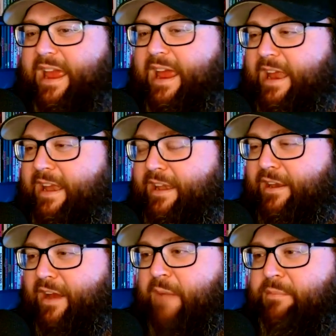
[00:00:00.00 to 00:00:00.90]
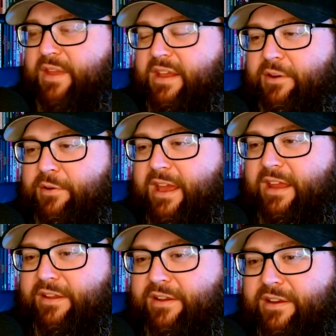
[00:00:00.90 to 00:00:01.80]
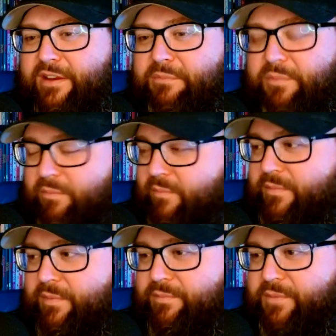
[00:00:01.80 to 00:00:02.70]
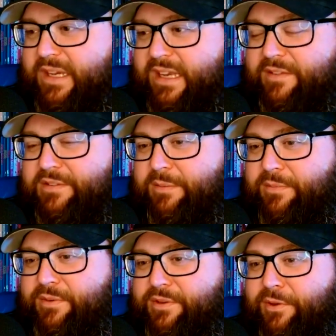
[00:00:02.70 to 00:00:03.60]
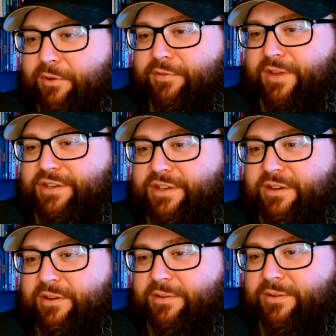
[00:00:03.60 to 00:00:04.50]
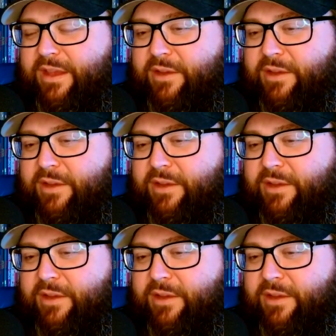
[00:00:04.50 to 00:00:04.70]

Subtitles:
And I'm thinking, okay, they're going to fucking have some good old fashioned like